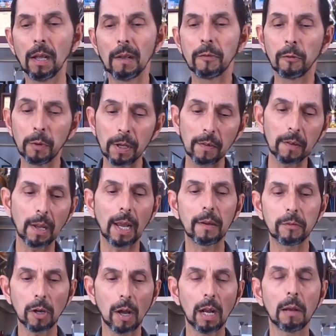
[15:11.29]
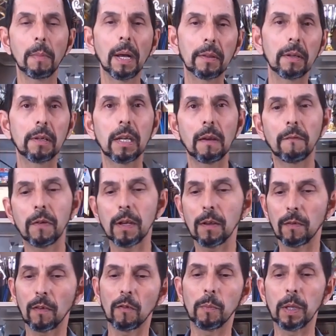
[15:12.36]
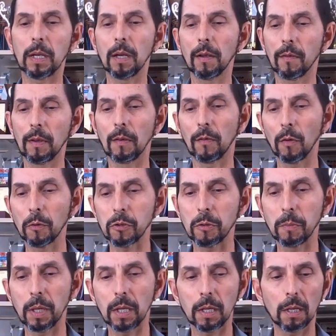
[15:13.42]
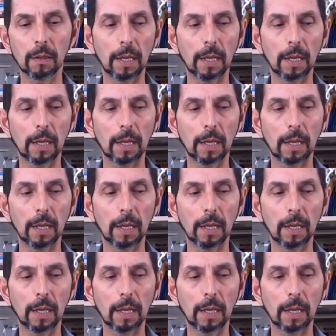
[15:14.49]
The reason I talk about the DFEs is because in social media,